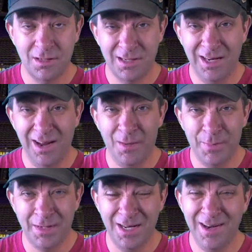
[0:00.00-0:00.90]

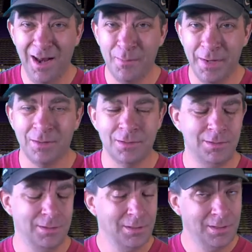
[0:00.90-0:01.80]
$10 beers.
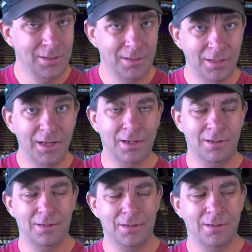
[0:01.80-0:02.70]
Yeah.
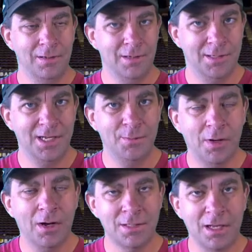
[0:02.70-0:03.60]
$10.
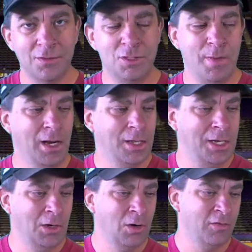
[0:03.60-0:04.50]
LSU's making a
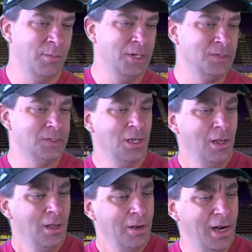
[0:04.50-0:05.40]
killing off the Bears.
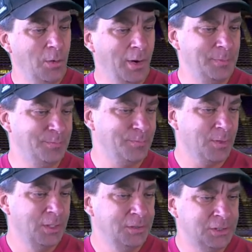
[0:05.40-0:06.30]
Anyway,
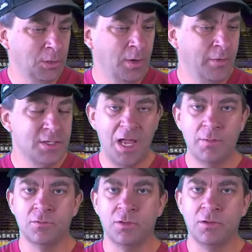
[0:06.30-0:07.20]
so this game
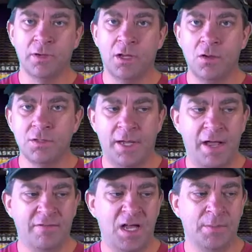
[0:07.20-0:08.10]
was really close at
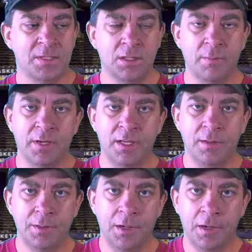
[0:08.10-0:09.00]
halftime as
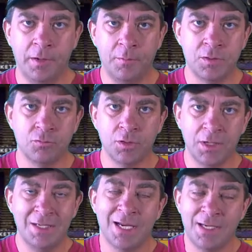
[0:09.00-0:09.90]
Liberty was
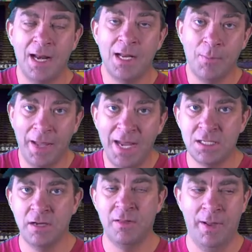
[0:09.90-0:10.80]
really dictating the
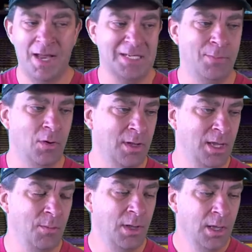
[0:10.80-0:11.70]
pace of the basketball
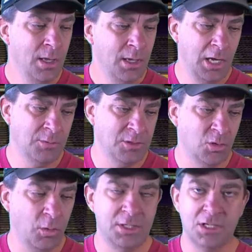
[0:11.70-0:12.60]
game. It was
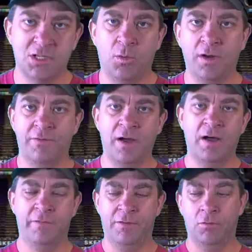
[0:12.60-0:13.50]

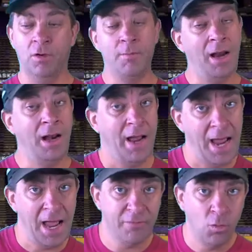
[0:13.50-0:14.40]
26-25. They were really making it a
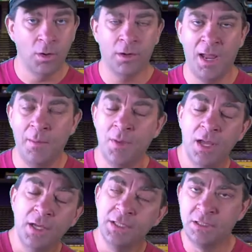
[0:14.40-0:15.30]
half-court game,
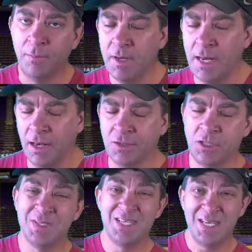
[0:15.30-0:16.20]
something that
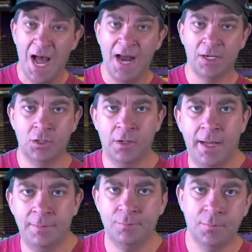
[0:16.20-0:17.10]
LSU is not good
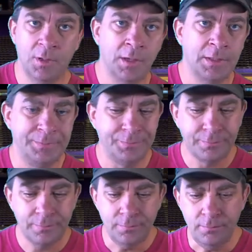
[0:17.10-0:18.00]
at. So
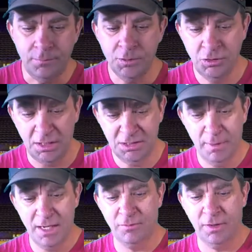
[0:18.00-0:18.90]
that's something
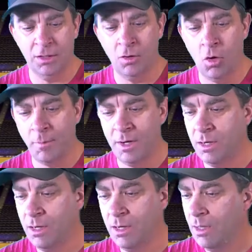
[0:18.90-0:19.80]
that's really alarming,
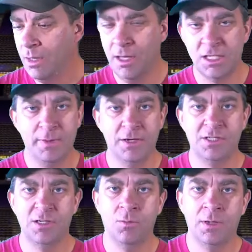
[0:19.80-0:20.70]

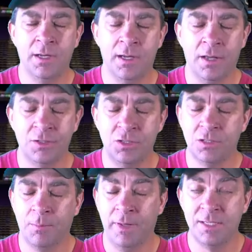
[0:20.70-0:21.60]
especially when LSU is
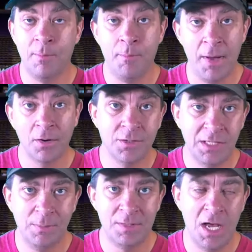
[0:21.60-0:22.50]
going to play some better
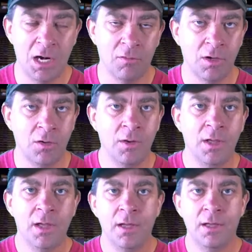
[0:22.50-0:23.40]
teams down the road.
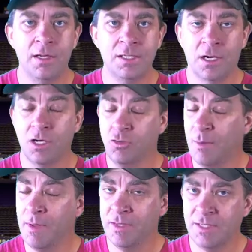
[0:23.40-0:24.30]
Is they're going to try to
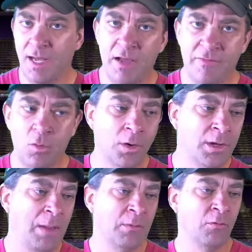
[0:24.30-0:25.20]
make this a half-court
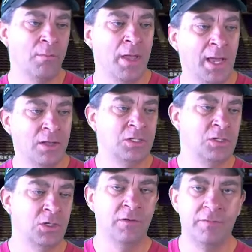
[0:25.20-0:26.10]
game and really make
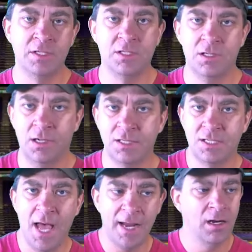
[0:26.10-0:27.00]
LSU's offense
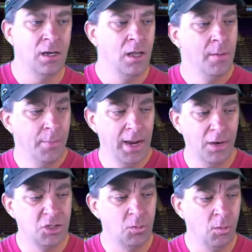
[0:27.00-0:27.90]
stagnant. But
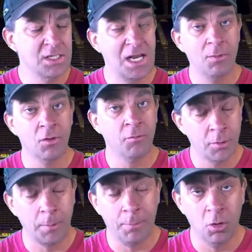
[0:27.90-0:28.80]
LSU was able
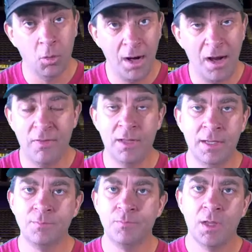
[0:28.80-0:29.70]
to pull away at the
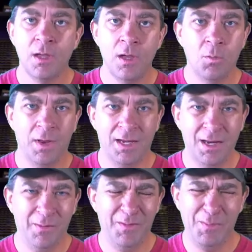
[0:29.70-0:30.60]
end with
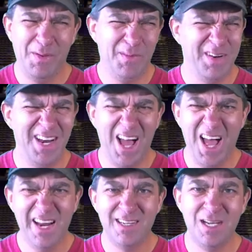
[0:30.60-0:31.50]
about
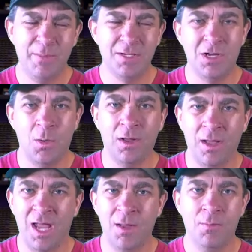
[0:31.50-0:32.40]
9-10 minutes to go in the
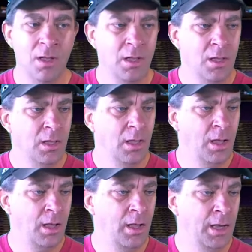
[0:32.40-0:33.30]
game.
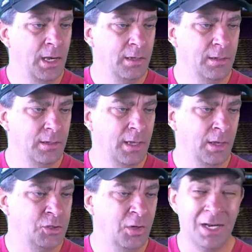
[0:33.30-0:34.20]

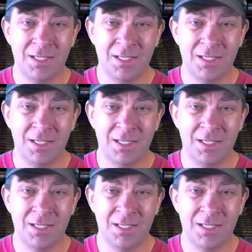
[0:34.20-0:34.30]
LSU got a